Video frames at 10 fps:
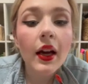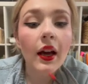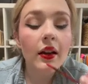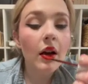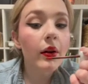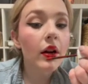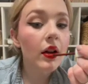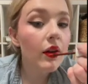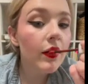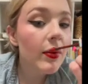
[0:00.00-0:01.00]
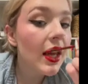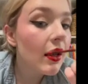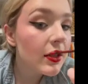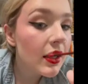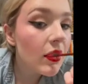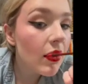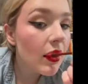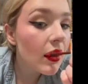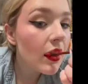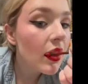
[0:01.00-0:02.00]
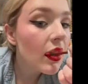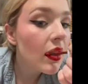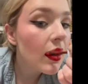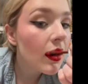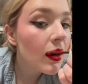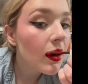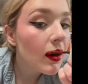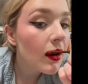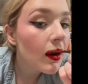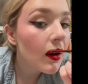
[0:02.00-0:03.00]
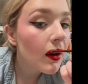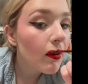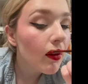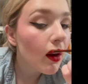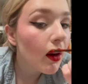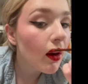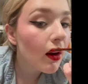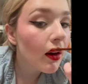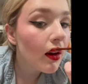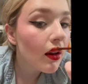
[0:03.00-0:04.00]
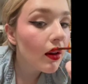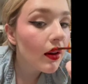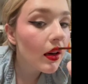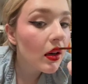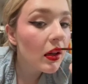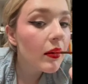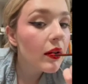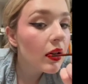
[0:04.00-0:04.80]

And now we're gonna go from the outside corner, following our lip,